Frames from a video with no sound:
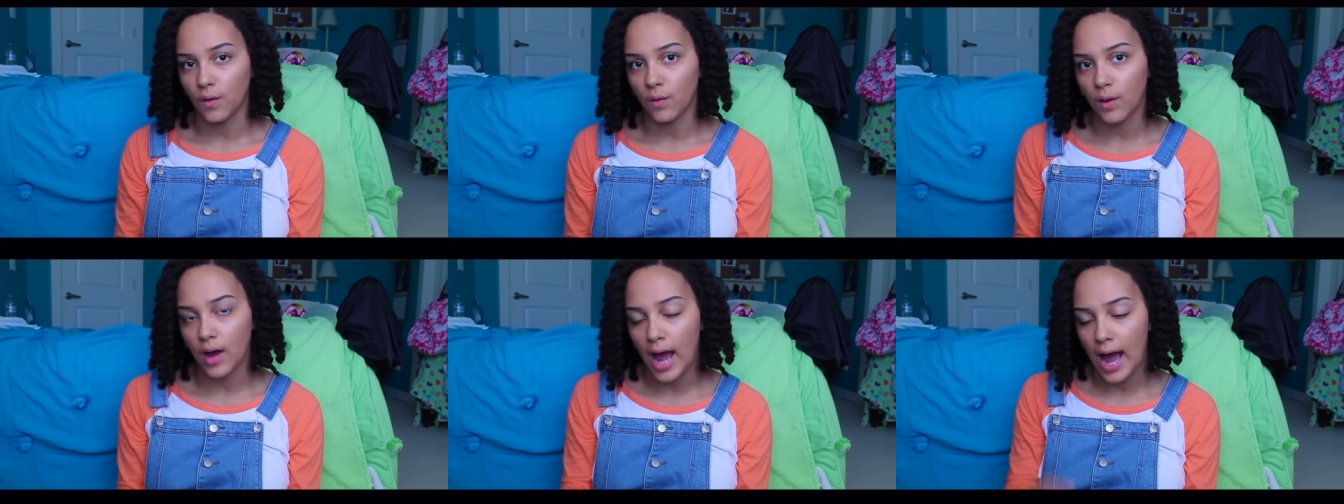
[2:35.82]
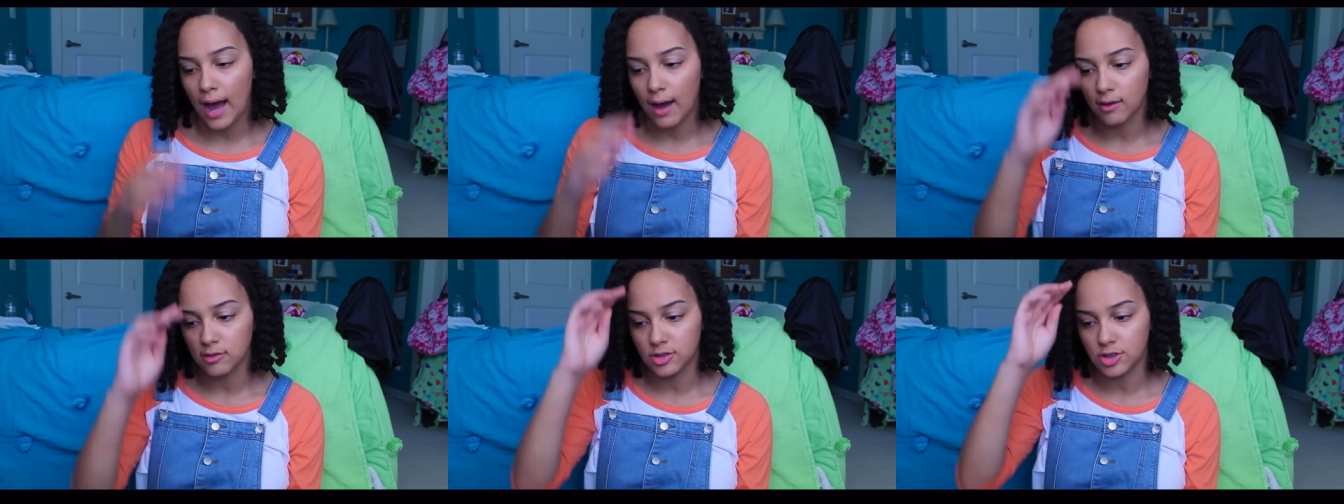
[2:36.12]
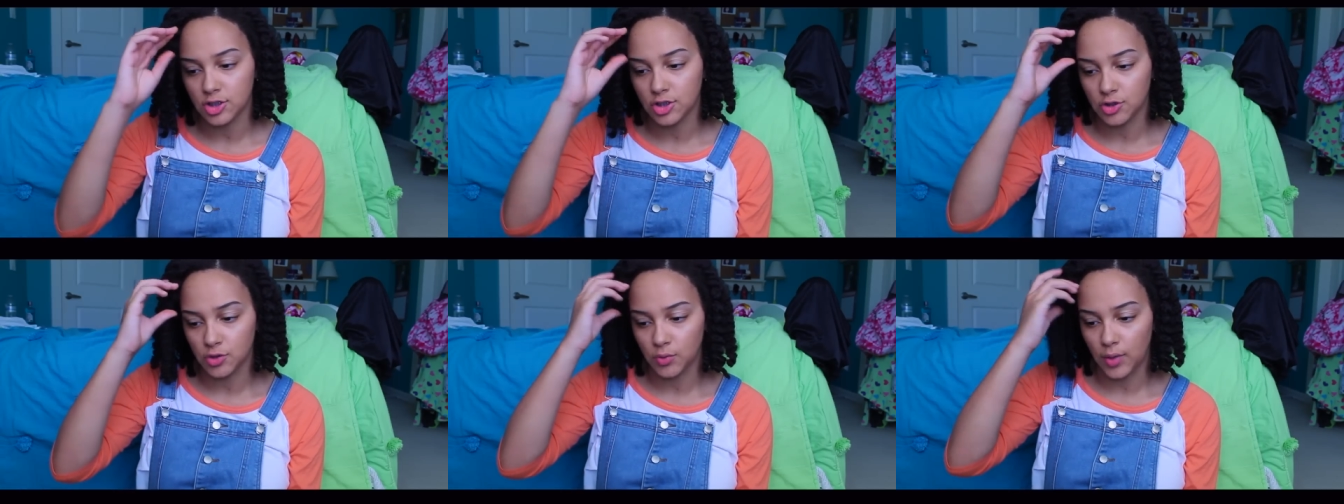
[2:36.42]
know how
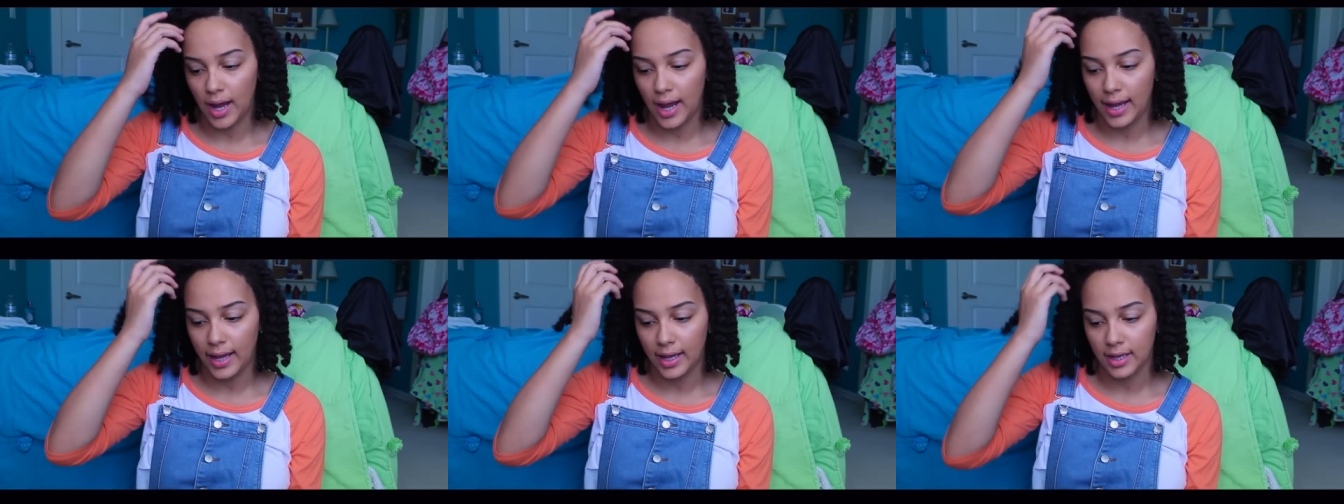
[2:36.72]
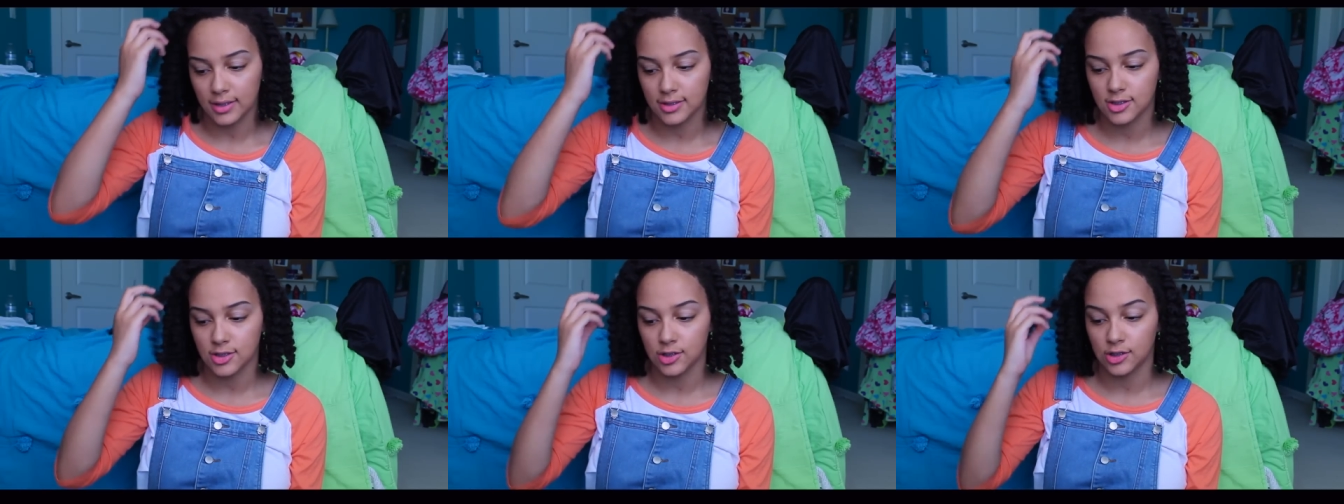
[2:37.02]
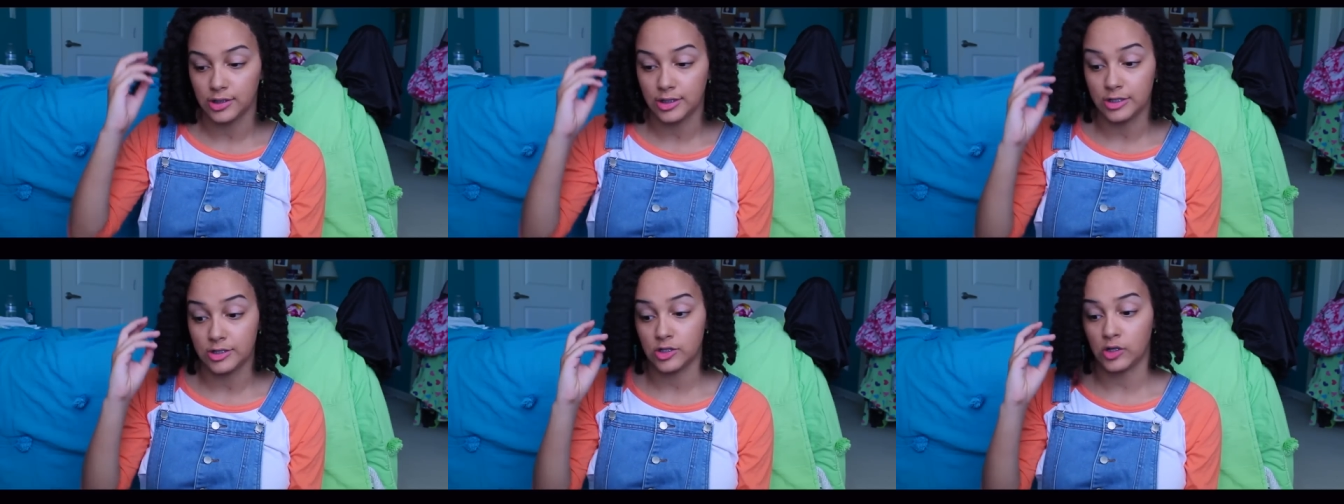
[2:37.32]
to
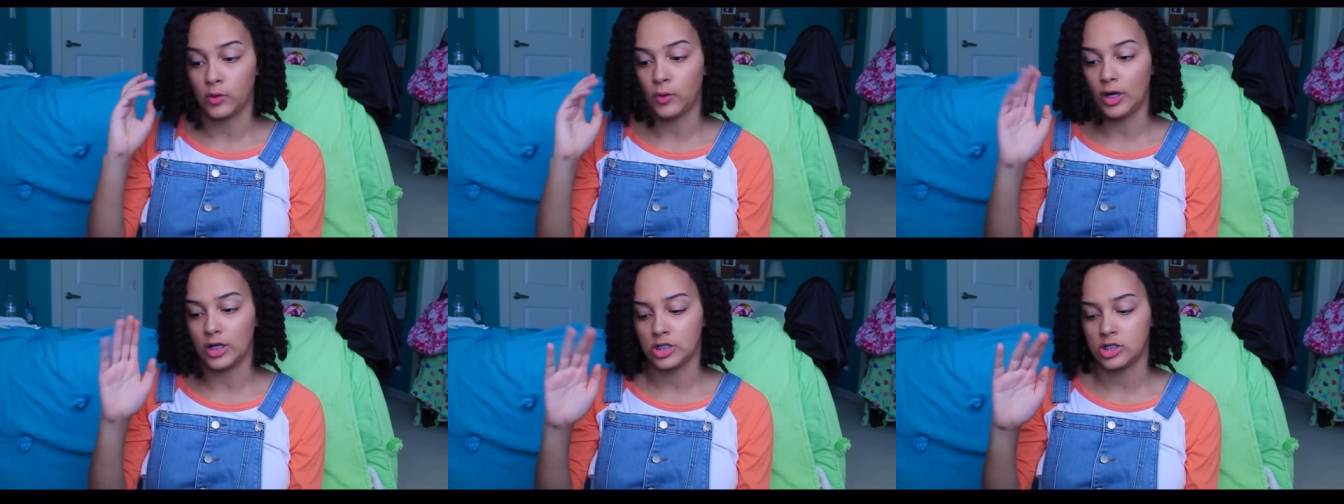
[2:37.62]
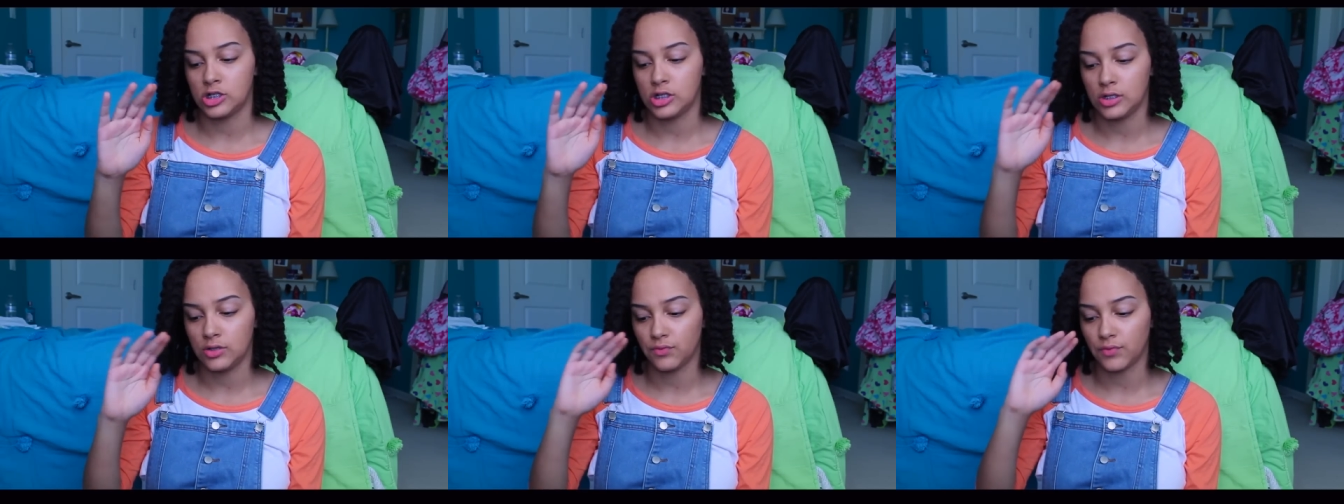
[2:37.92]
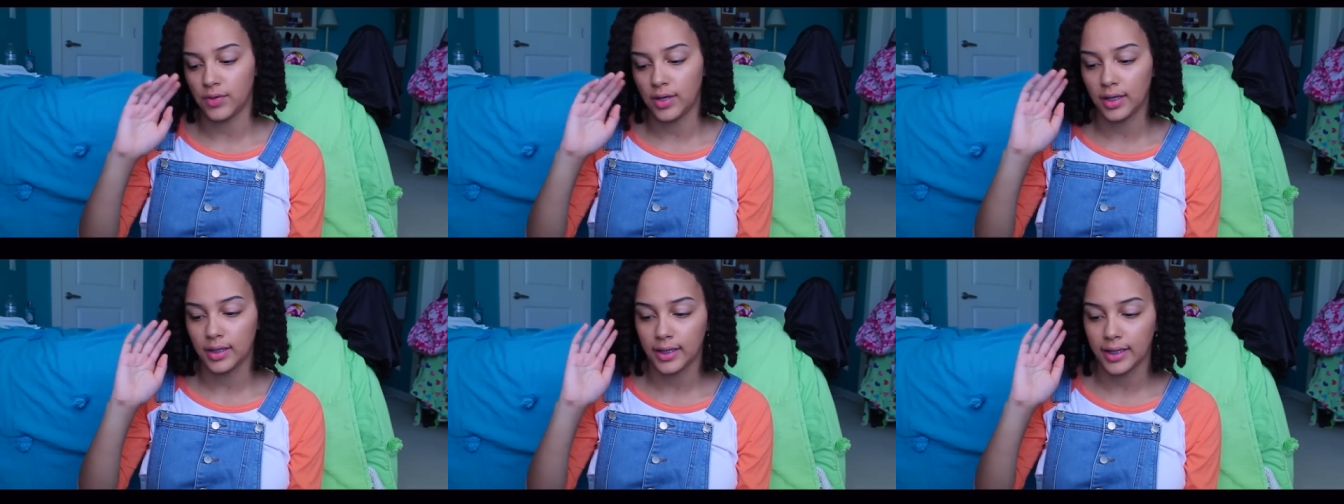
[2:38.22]
answer this
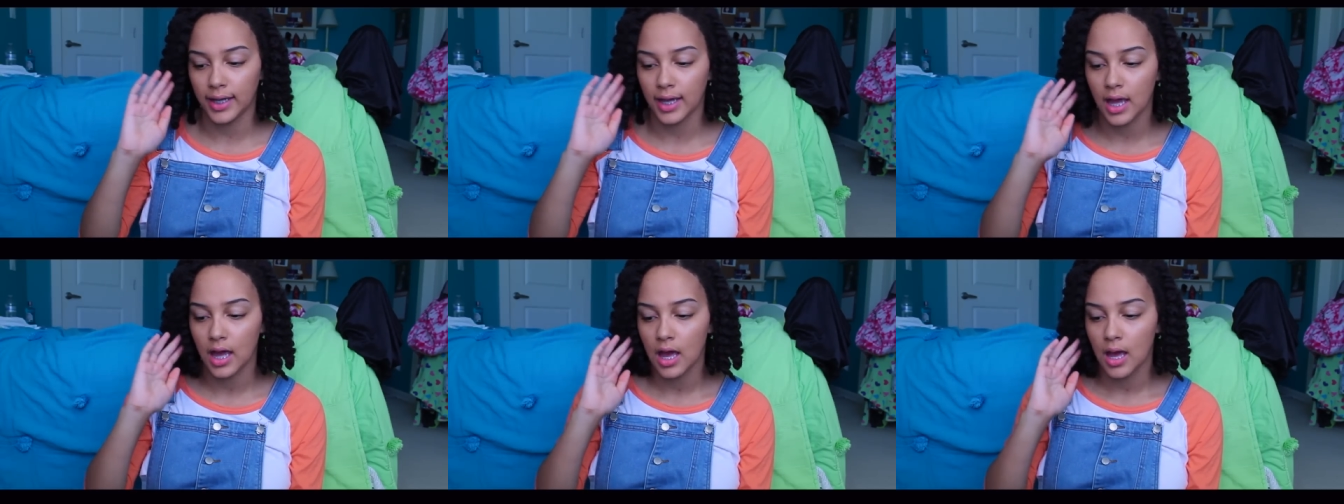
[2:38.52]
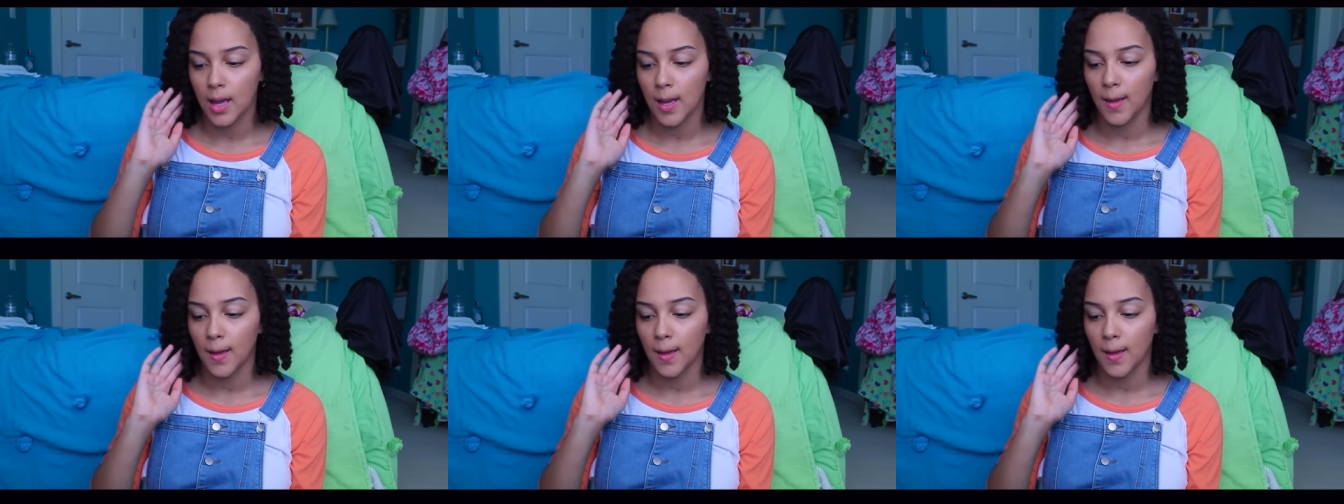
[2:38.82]
question really,